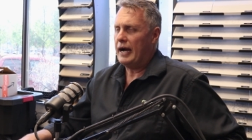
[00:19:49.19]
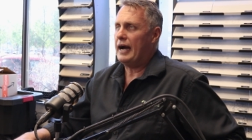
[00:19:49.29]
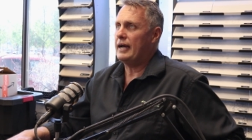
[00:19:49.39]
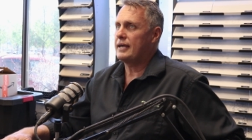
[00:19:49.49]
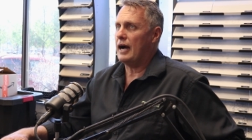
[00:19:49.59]

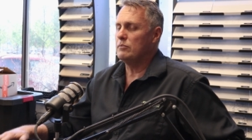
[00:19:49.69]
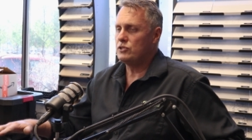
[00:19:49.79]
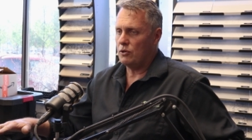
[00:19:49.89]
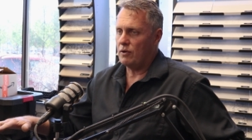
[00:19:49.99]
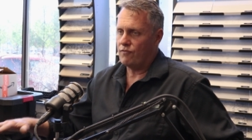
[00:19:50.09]
uh, come
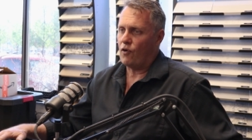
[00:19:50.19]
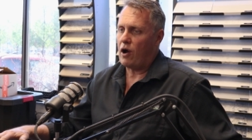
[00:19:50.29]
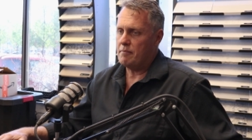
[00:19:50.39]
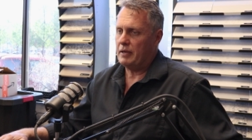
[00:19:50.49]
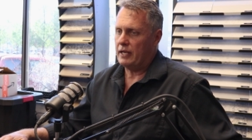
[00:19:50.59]
to you in
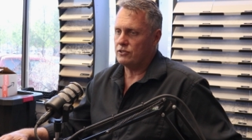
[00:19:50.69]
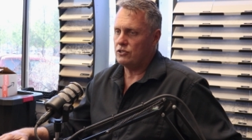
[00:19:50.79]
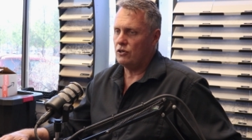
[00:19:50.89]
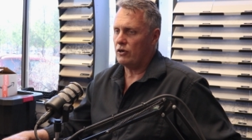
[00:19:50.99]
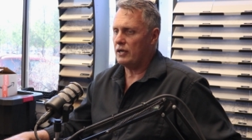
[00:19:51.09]
five
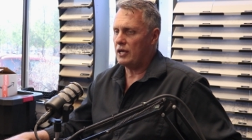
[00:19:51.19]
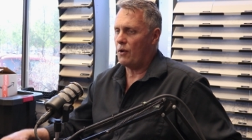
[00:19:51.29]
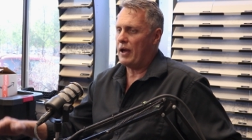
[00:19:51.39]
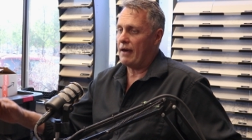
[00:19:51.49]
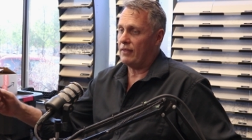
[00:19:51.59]
minutes. You're not going to
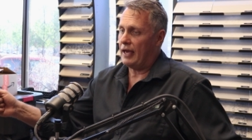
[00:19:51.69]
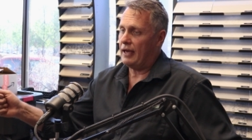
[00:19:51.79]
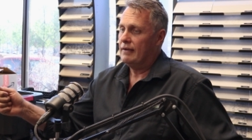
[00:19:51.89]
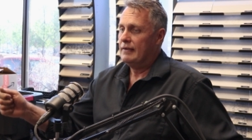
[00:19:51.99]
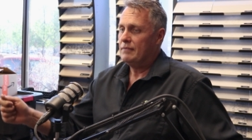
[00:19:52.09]
go out
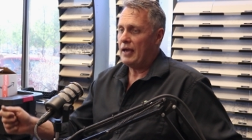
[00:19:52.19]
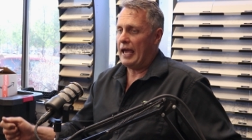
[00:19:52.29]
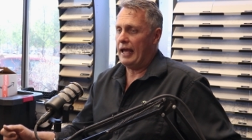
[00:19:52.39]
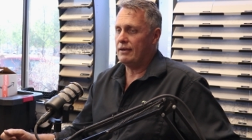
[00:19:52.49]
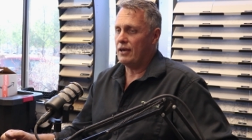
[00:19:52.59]
there
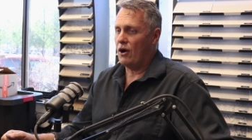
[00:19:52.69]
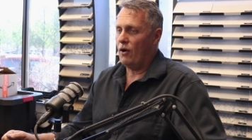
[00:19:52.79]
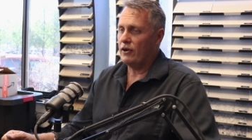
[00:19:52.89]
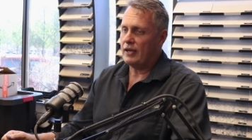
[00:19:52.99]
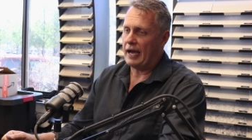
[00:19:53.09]
and
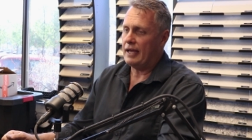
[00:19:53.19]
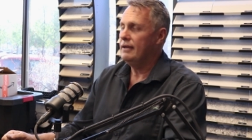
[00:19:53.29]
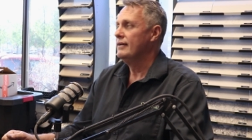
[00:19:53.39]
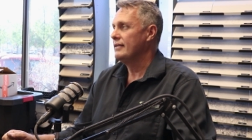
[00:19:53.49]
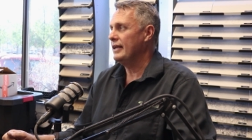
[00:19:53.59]
go,
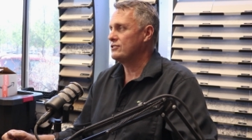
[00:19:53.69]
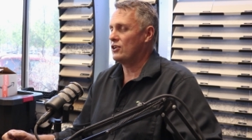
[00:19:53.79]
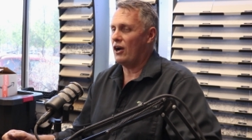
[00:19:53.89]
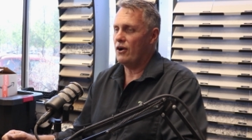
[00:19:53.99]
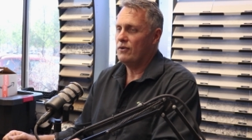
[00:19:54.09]
okay, let's
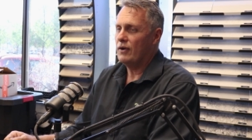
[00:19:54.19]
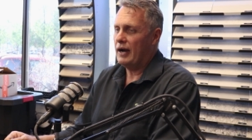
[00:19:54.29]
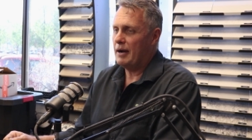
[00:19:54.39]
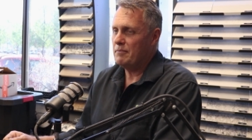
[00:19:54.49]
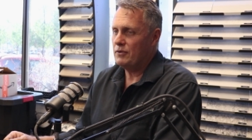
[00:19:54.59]
go.
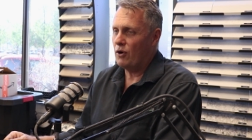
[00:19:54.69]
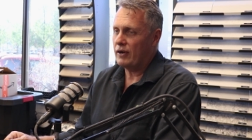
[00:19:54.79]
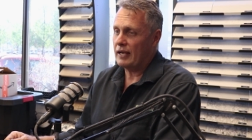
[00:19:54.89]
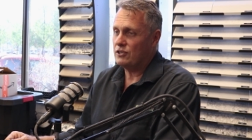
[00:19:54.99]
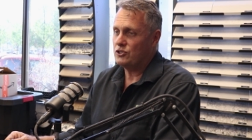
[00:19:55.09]
Um, you'll
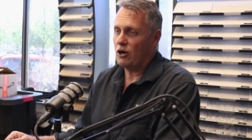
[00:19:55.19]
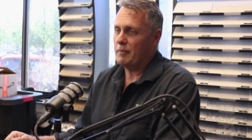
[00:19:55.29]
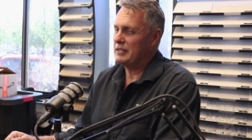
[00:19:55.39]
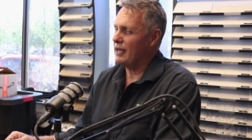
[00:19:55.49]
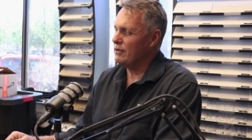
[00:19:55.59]
get a
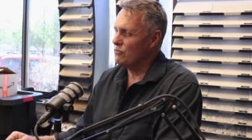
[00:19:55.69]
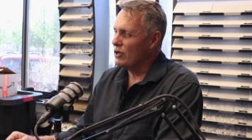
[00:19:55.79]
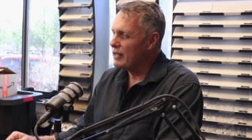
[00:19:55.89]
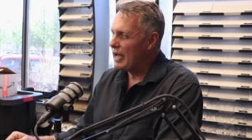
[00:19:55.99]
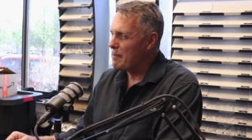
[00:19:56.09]
job. It doesn't
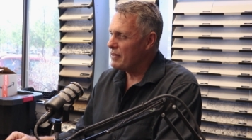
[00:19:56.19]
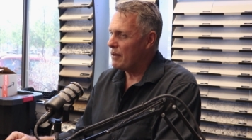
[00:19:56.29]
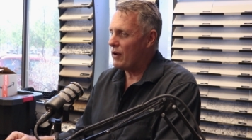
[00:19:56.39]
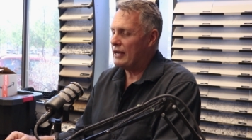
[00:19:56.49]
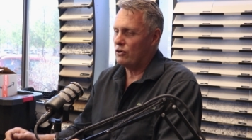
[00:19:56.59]
really happen
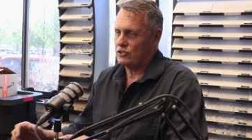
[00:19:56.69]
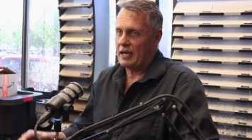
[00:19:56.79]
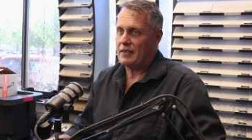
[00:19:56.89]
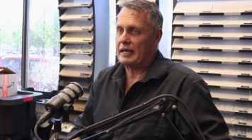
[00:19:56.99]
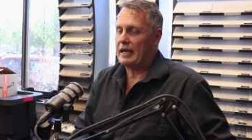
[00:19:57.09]
that way. Not
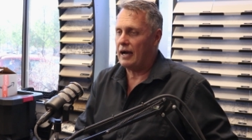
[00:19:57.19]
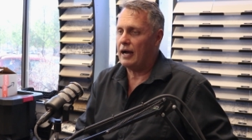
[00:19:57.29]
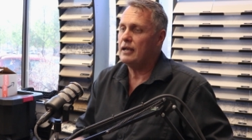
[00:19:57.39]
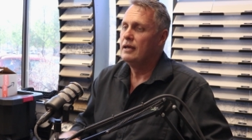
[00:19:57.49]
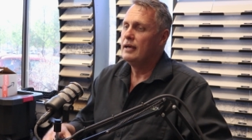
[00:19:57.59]
saying that it
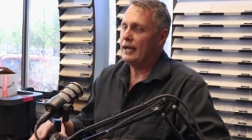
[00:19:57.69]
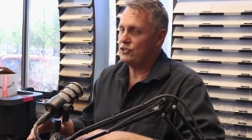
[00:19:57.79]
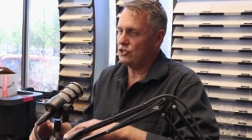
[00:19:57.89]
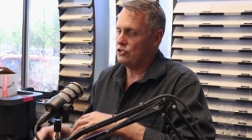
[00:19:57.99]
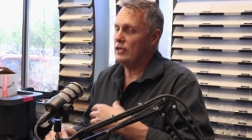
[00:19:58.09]
can't. It's
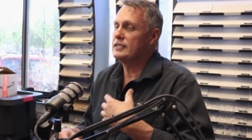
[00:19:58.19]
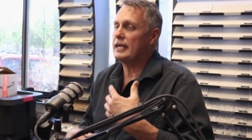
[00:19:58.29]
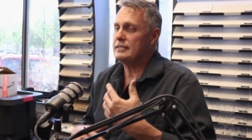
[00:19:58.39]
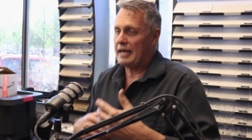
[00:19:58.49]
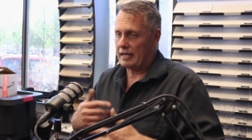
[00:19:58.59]
just it's
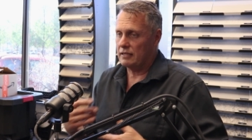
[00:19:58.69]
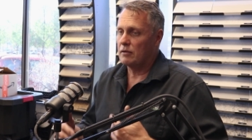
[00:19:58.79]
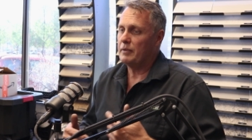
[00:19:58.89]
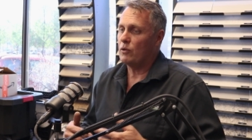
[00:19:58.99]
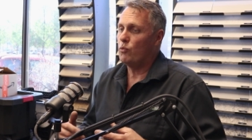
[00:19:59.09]
going to take a
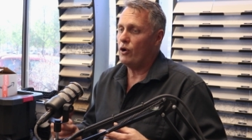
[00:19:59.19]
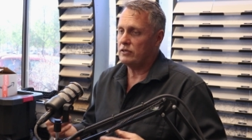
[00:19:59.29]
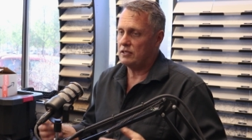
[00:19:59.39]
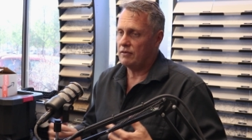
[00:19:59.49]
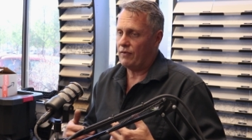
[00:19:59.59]
little bit of
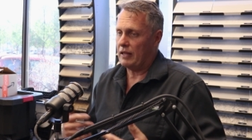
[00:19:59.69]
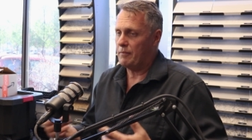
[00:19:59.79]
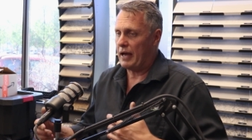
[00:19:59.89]
work to develop